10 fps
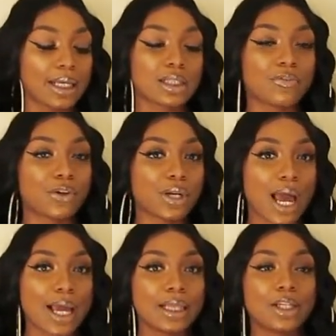Because if you're
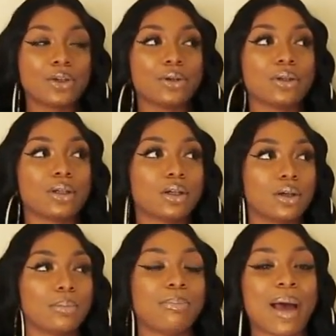not, then you're
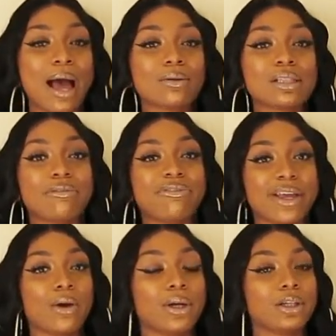bound to
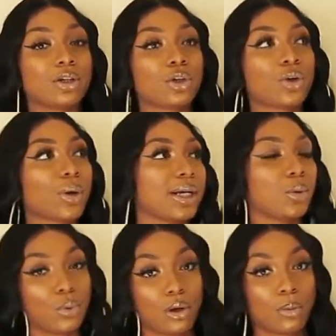fail in the
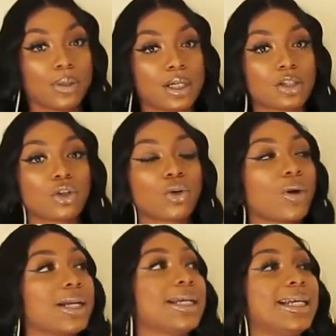credit world, because
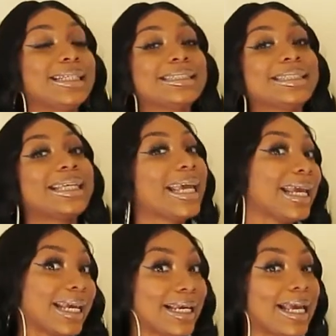credit is
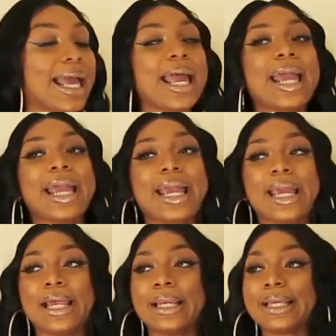king
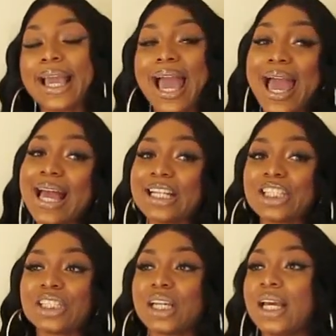and
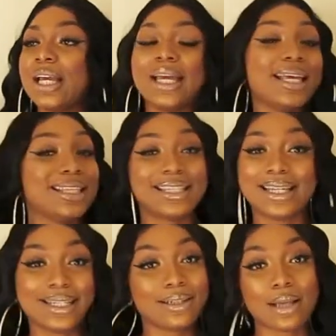cash
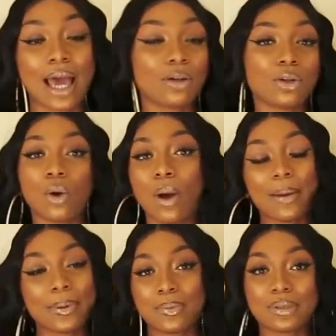isn't. I don't know
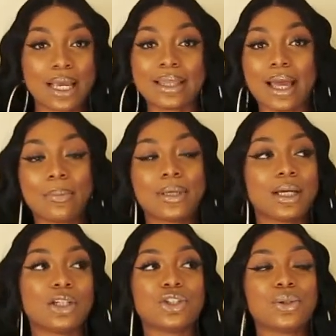why people say that,
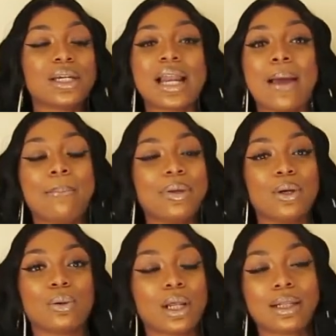because you cannot
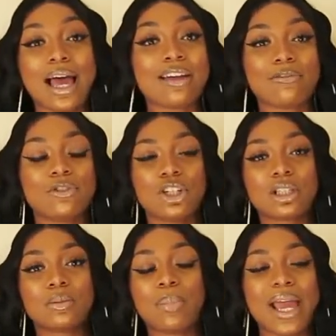build a life
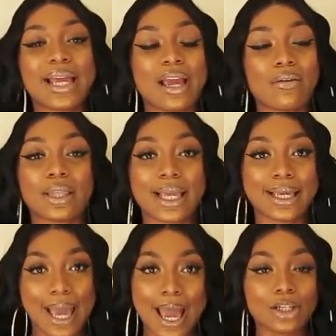just paying everything
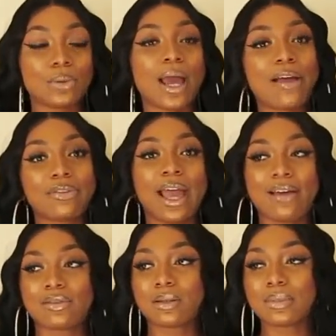cash. You have to
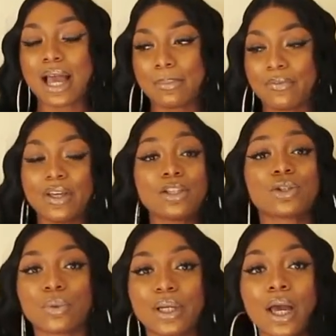have some type of
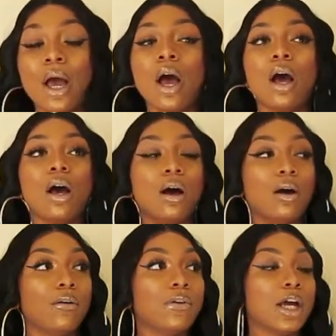history
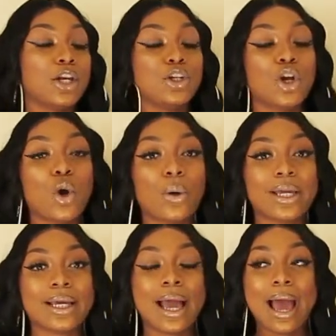of
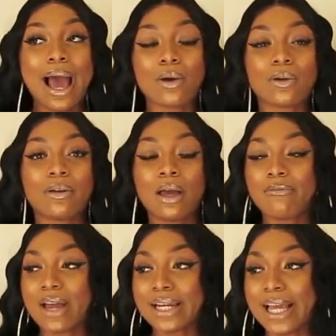knowing how to
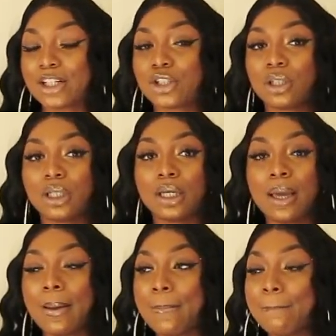
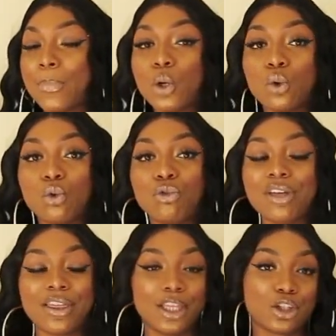financially move
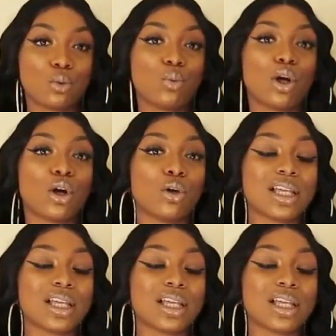in this world.